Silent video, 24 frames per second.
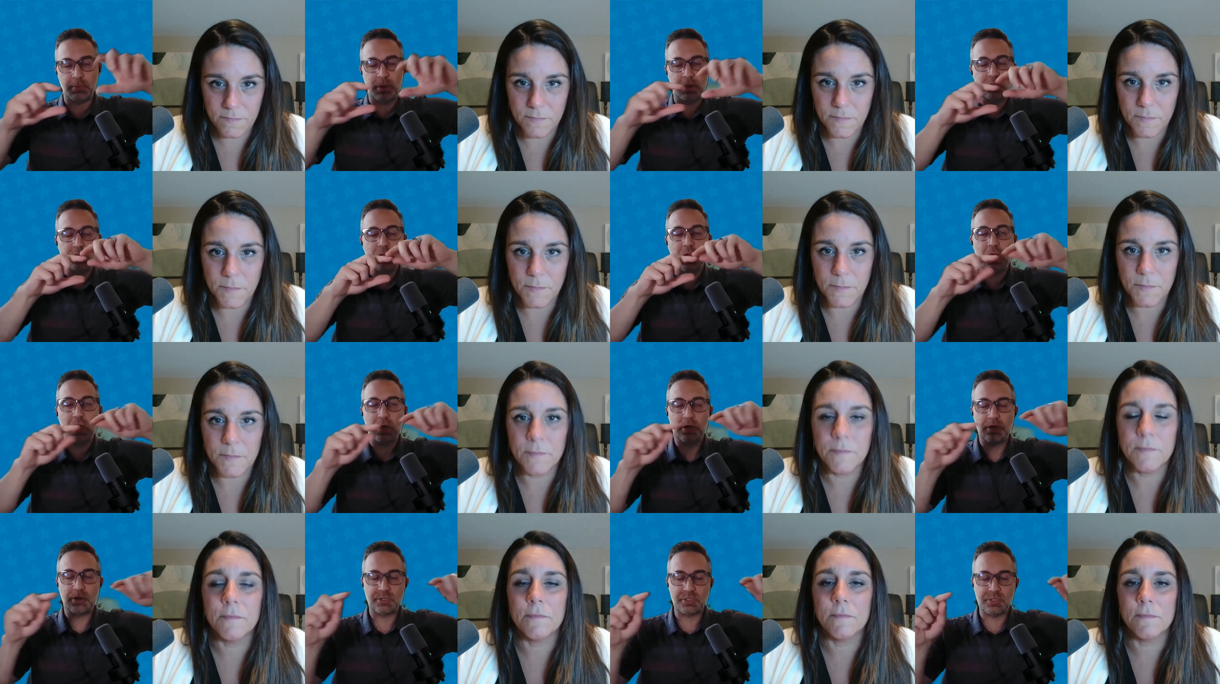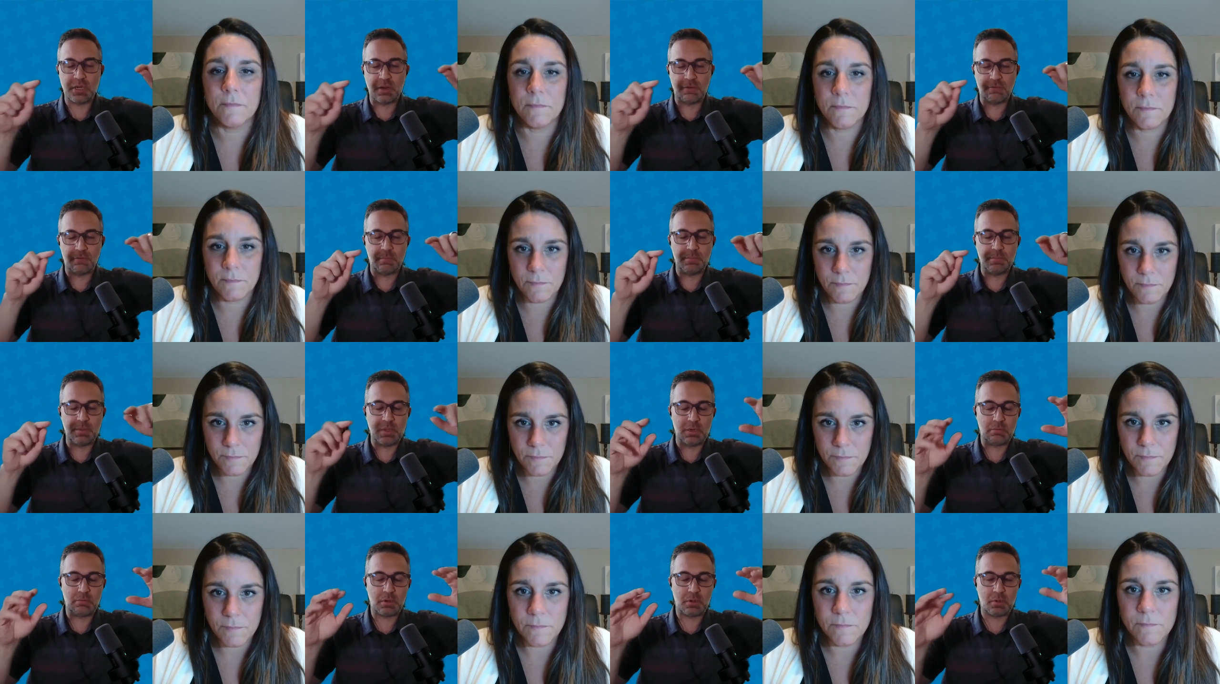Speaker 1: My doctor's never
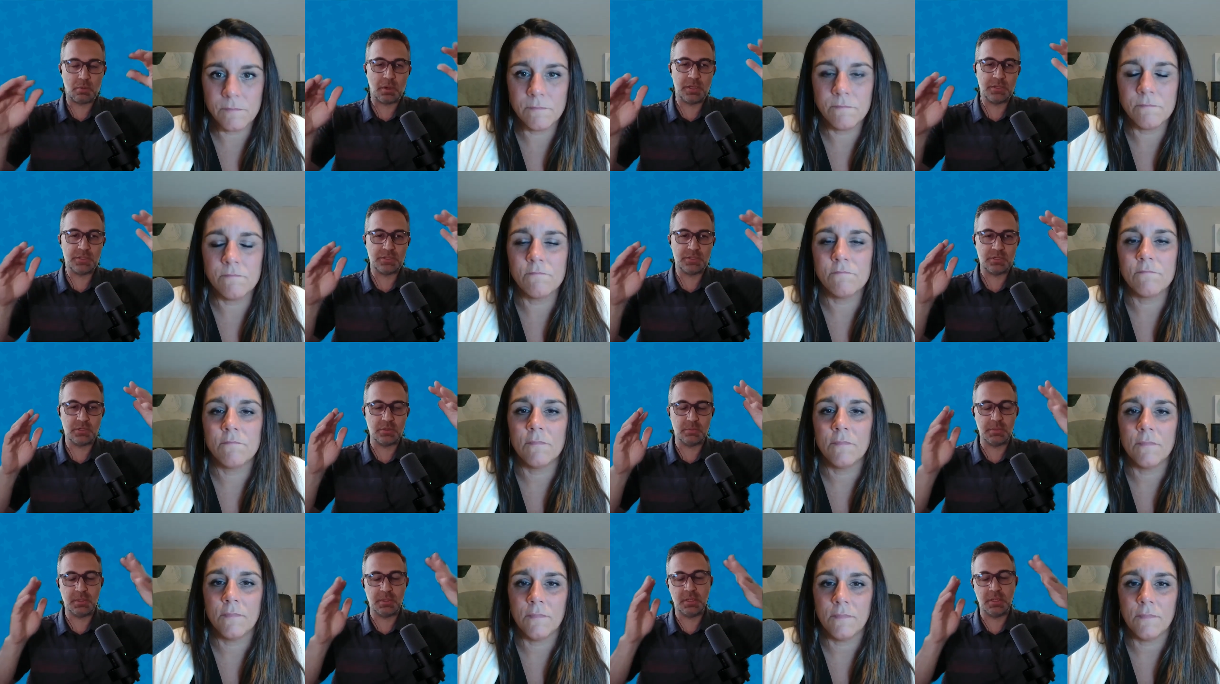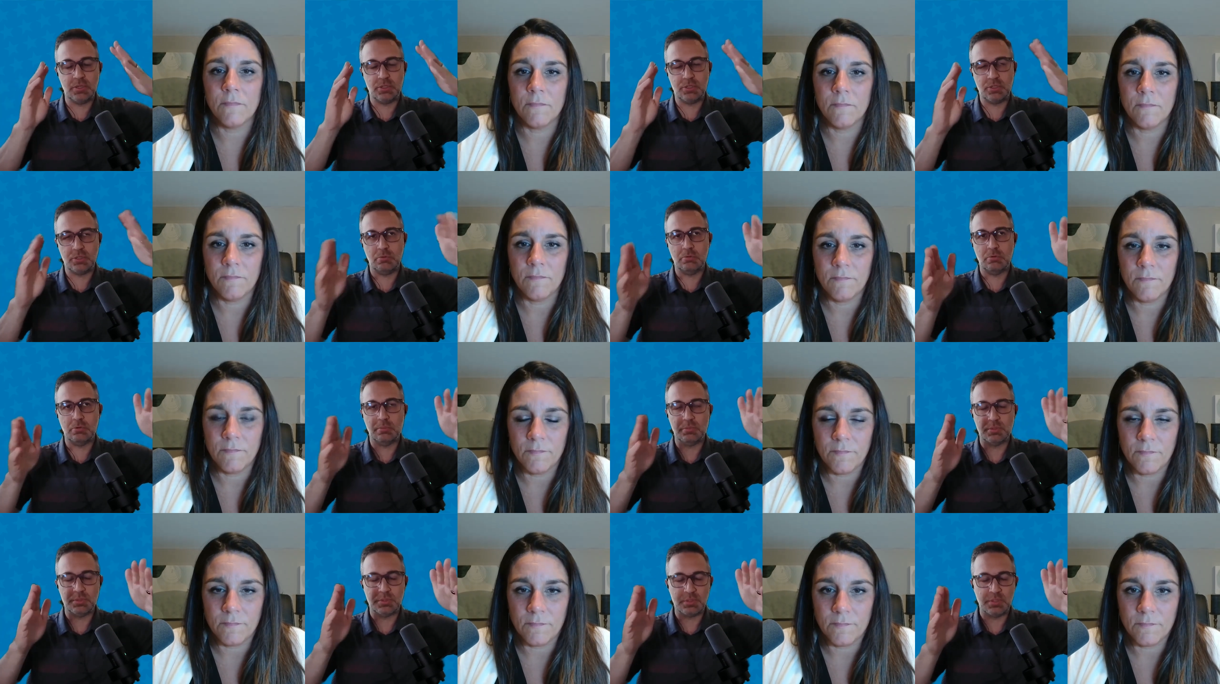being requested to be in two
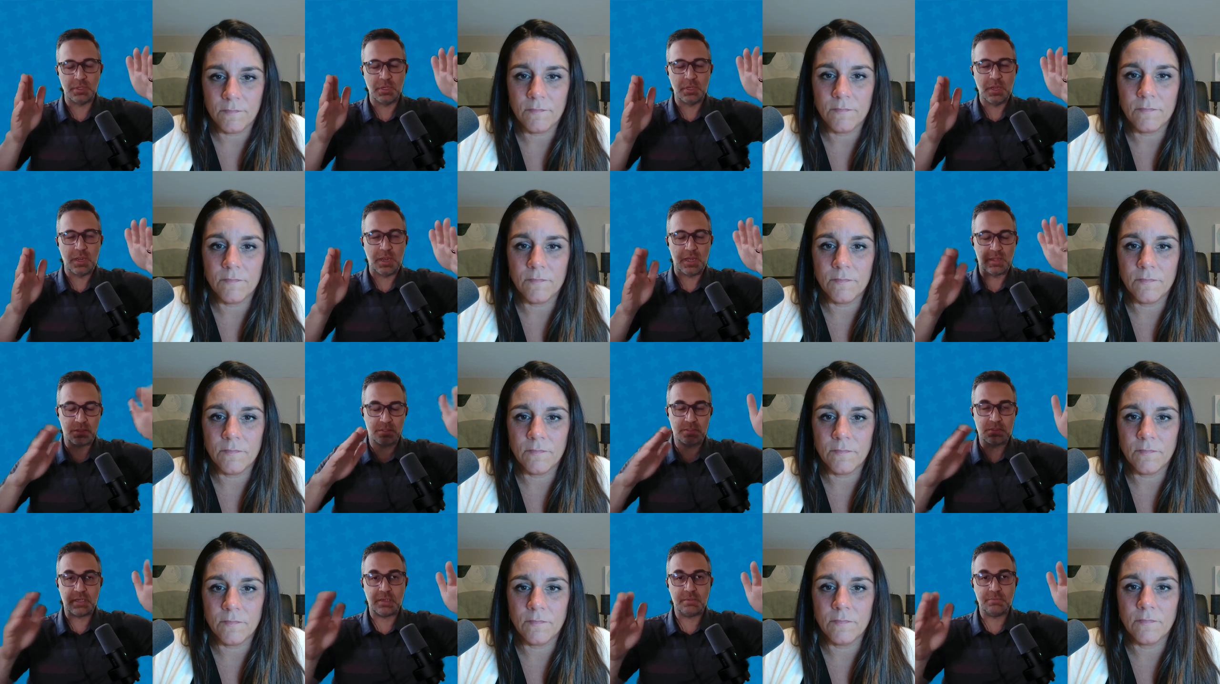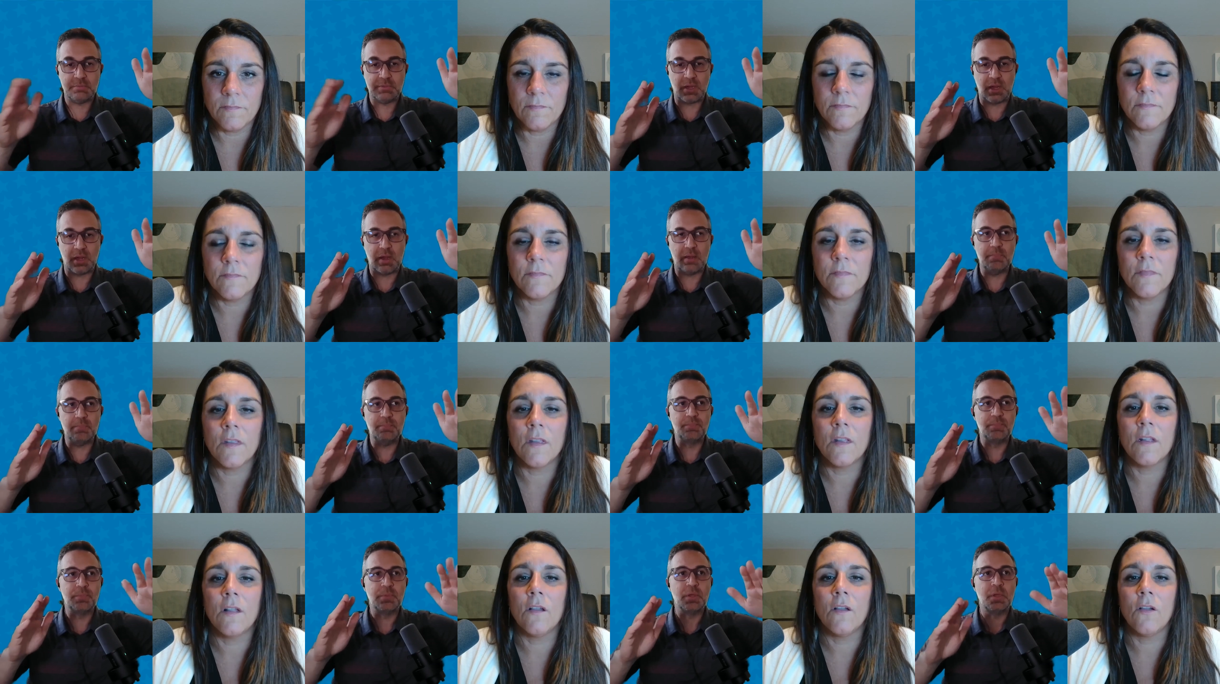rooms at the same
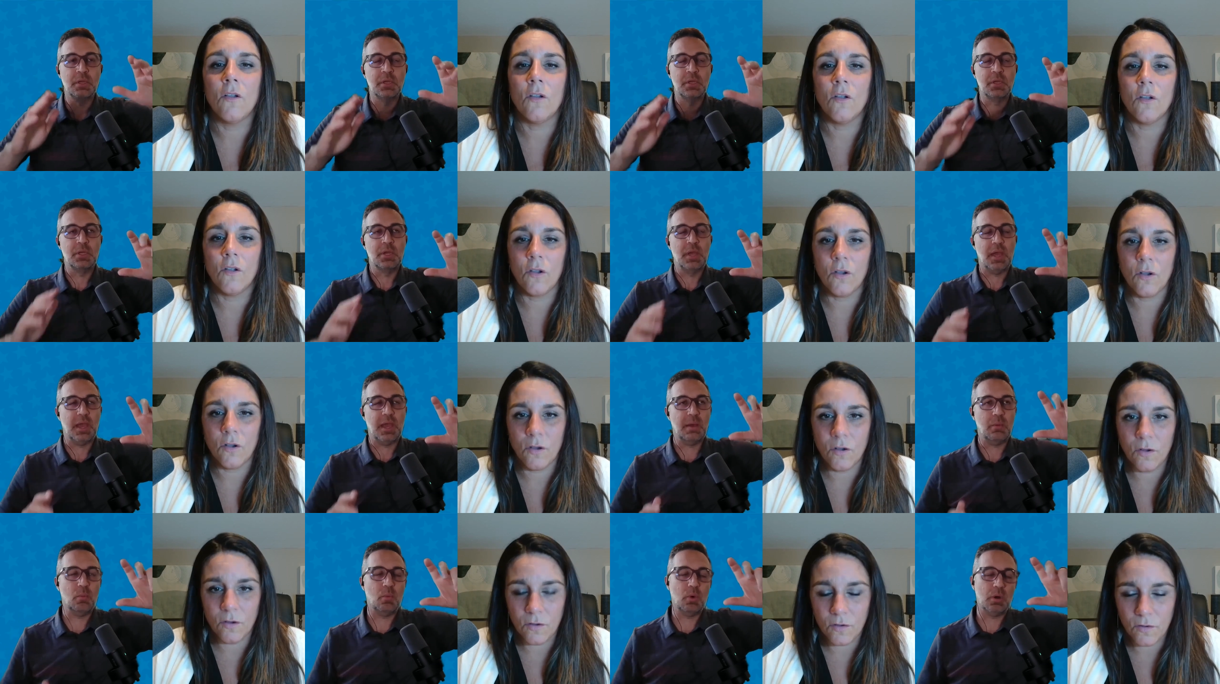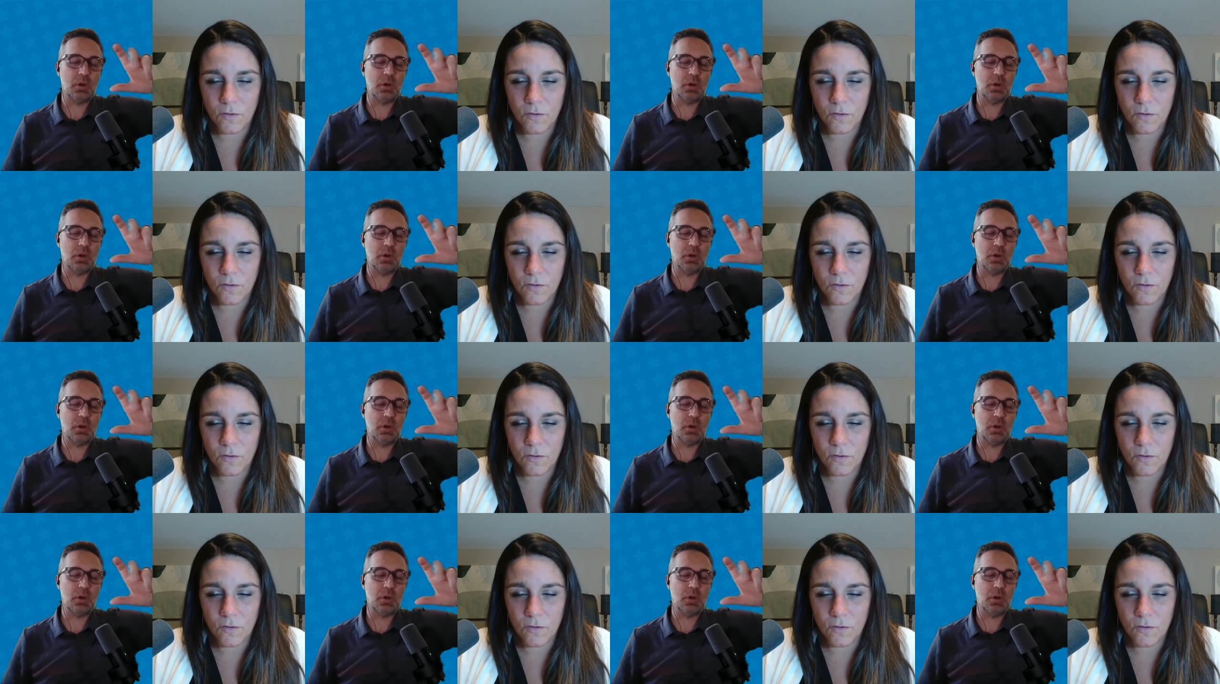time. And